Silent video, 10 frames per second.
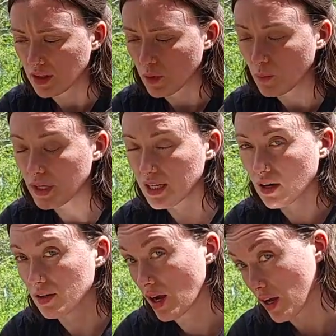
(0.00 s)
We are
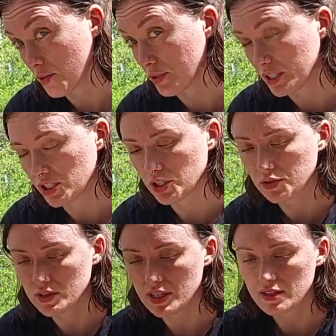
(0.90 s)
not going to
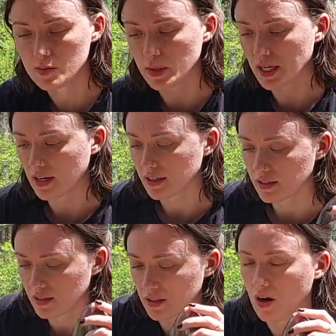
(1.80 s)
use these because
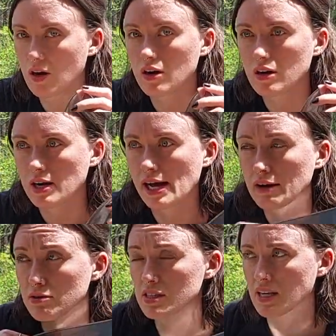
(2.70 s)
our
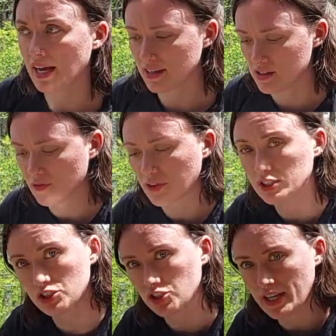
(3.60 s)
house has
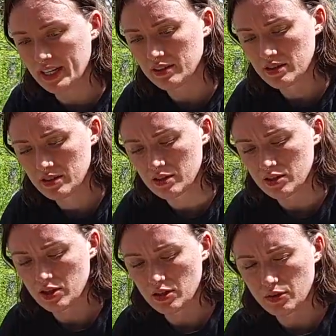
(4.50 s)
French drains,
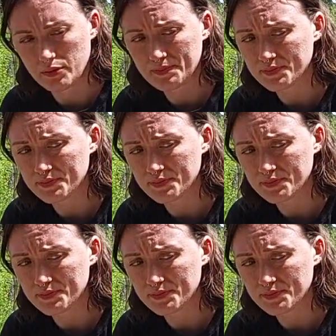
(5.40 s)
so